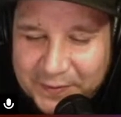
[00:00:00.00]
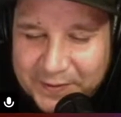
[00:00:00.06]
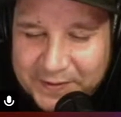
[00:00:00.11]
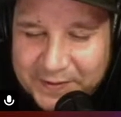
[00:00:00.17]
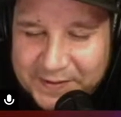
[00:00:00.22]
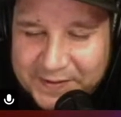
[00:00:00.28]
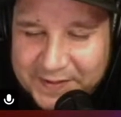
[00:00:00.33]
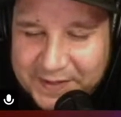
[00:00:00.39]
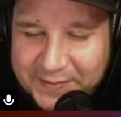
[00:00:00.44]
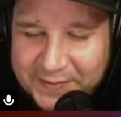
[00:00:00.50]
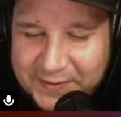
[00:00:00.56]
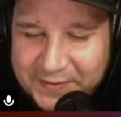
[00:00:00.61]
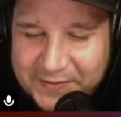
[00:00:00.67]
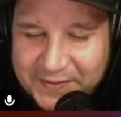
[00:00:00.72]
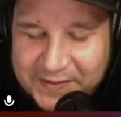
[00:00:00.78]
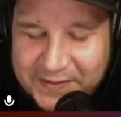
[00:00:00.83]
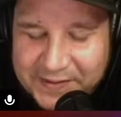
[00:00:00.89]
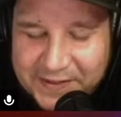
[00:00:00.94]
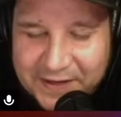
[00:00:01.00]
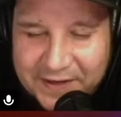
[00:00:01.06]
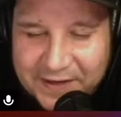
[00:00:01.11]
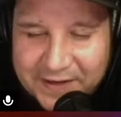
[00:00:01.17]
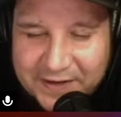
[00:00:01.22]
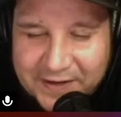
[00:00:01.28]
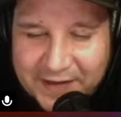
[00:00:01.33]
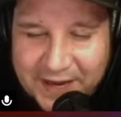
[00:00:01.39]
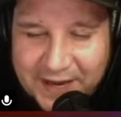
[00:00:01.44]
this segment we
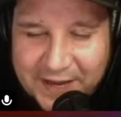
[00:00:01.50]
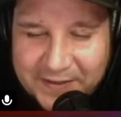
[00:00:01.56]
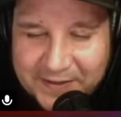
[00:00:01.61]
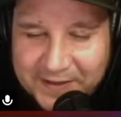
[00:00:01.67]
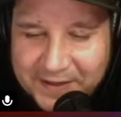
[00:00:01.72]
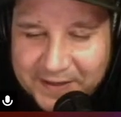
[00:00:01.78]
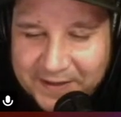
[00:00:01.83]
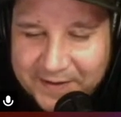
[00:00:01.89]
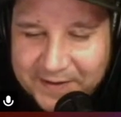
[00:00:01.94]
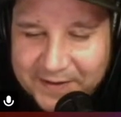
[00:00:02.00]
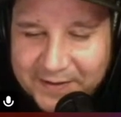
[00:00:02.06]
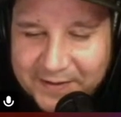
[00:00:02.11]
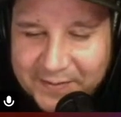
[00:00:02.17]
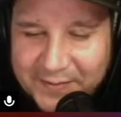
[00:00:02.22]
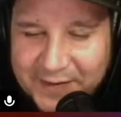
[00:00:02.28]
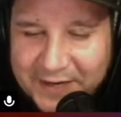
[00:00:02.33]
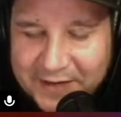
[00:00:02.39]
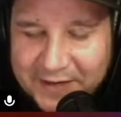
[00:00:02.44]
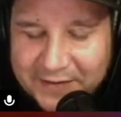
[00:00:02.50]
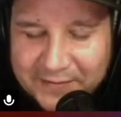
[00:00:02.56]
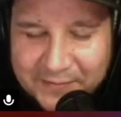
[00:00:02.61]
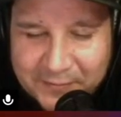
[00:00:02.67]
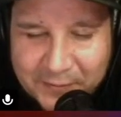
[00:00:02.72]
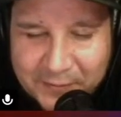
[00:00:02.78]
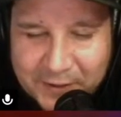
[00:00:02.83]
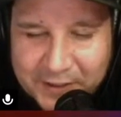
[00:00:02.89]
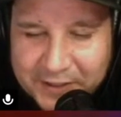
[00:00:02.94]
saw Cathy Kelley in the back
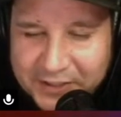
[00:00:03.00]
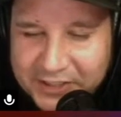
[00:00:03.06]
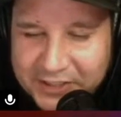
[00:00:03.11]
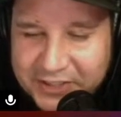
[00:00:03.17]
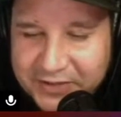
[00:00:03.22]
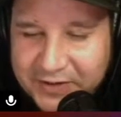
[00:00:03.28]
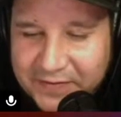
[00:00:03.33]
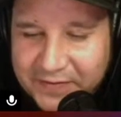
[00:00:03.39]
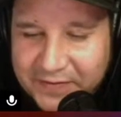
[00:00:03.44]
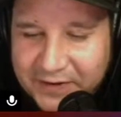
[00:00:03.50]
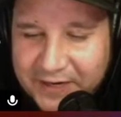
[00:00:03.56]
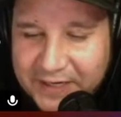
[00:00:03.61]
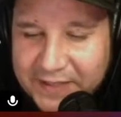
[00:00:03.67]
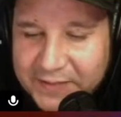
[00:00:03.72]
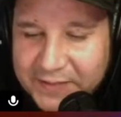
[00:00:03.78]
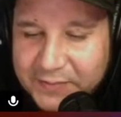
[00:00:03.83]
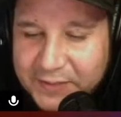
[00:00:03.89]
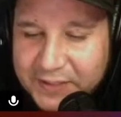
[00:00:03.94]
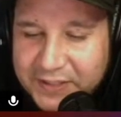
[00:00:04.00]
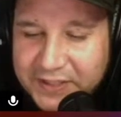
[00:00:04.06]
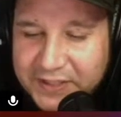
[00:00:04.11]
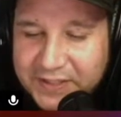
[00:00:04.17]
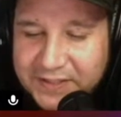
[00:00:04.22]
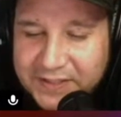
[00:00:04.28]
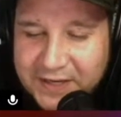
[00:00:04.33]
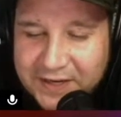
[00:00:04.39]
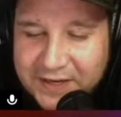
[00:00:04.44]
wanting to show off her ass, but
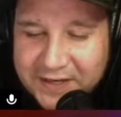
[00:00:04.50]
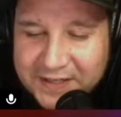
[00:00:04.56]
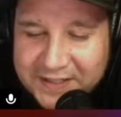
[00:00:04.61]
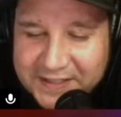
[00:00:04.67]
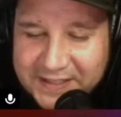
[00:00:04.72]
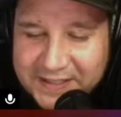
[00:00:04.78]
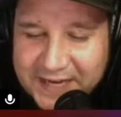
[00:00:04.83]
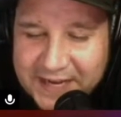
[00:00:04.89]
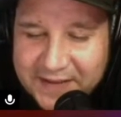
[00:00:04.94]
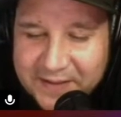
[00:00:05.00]
she's talking to Seth. Her